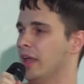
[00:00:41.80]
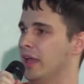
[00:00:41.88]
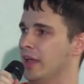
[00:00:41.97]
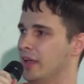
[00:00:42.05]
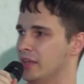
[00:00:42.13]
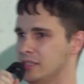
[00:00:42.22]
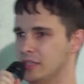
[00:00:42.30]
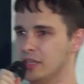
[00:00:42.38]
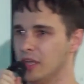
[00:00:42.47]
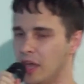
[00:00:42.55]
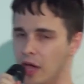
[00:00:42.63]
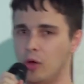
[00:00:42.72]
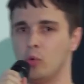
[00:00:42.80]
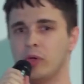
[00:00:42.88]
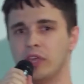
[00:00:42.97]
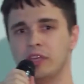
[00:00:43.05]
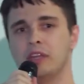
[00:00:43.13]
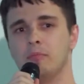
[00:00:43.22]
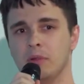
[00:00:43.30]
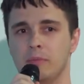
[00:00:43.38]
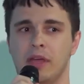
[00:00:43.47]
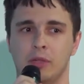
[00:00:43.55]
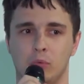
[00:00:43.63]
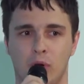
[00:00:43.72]
and how we can
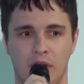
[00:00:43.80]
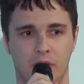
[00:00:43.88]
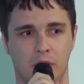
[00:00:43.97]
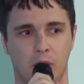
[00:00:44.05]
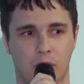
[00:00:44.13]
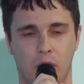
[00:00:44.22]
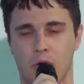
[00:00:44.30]
implement one our